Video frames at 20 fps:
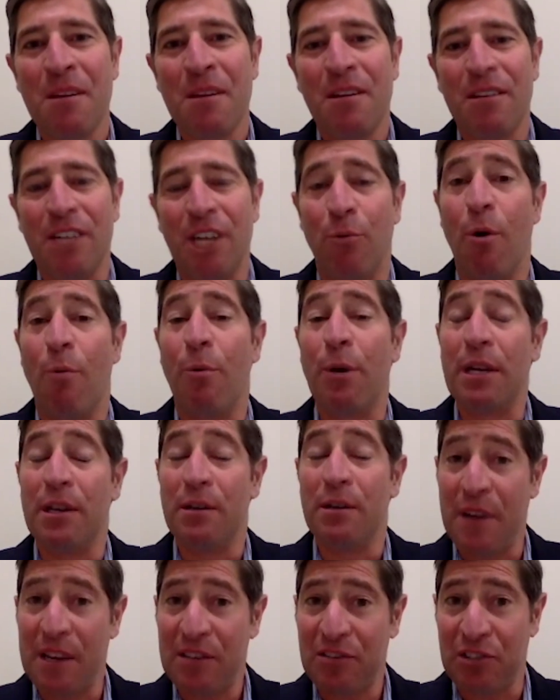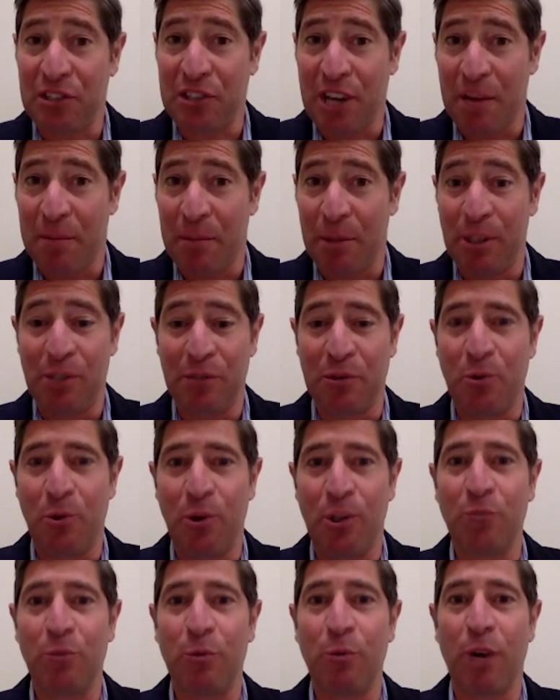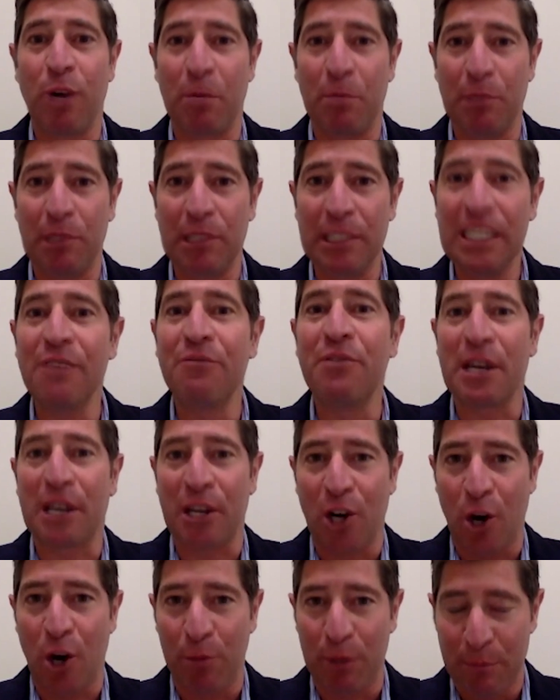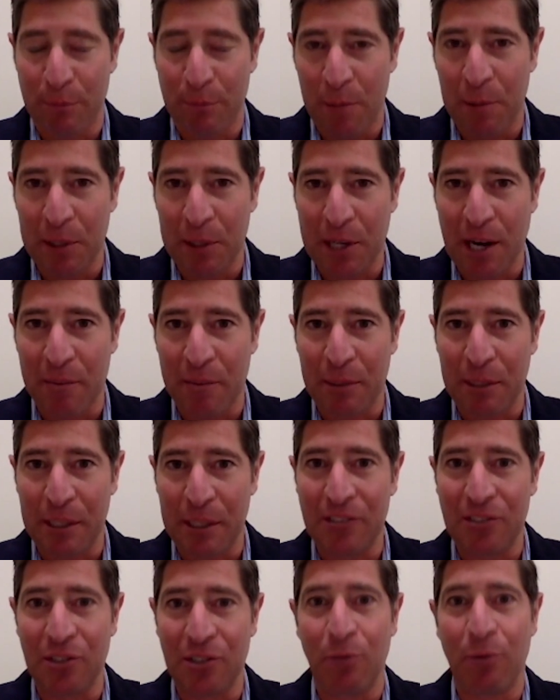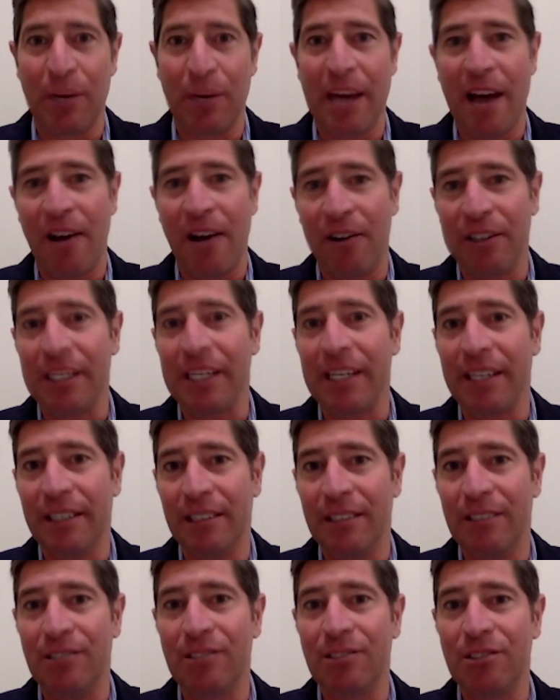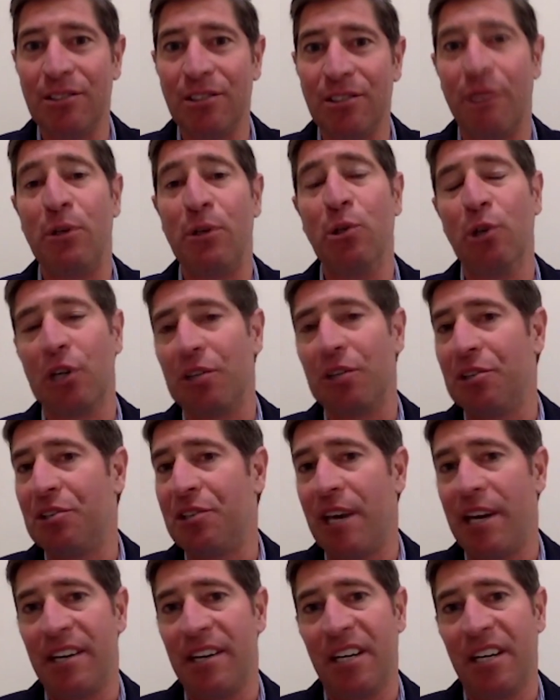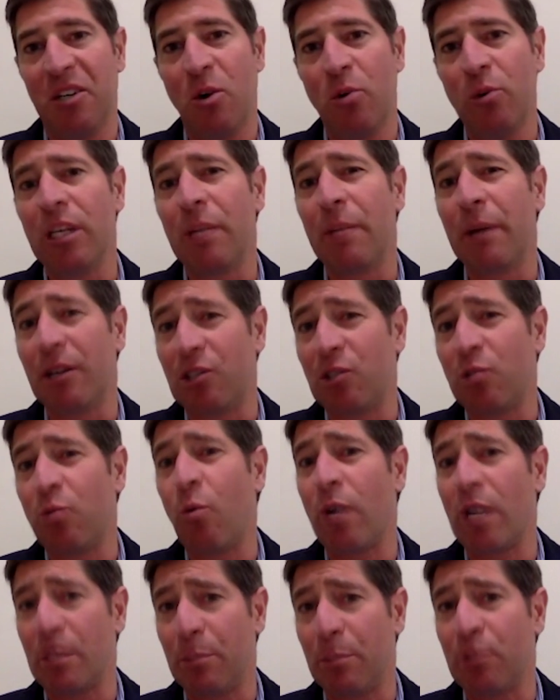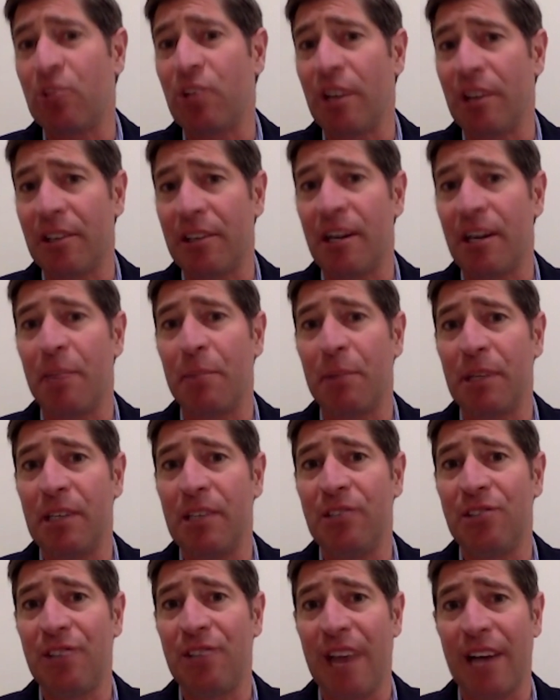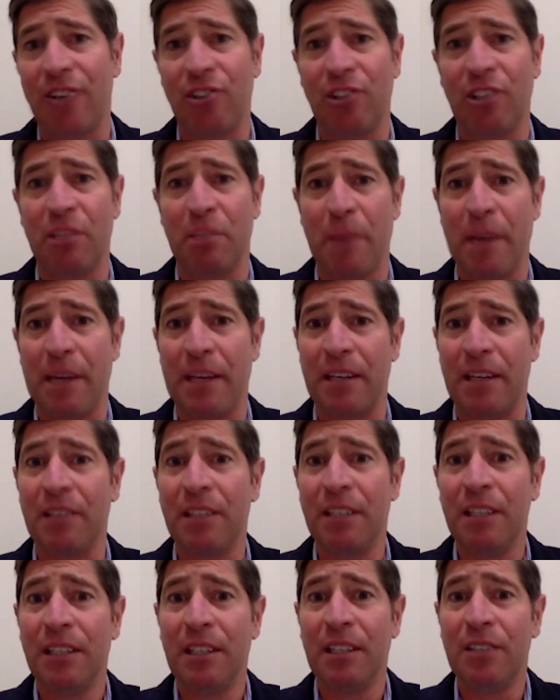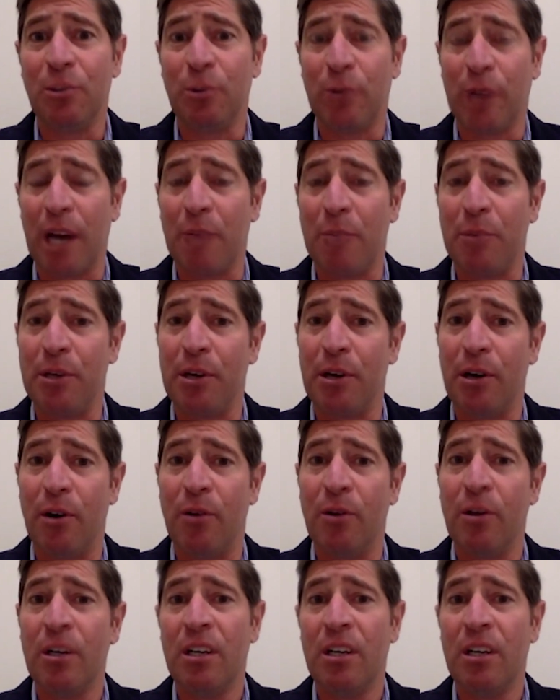When we invest in companies, of course, we want to believe they can all be public companies. The reality is, if you look at the data, only about 20% of the companies actually make it to an IPO.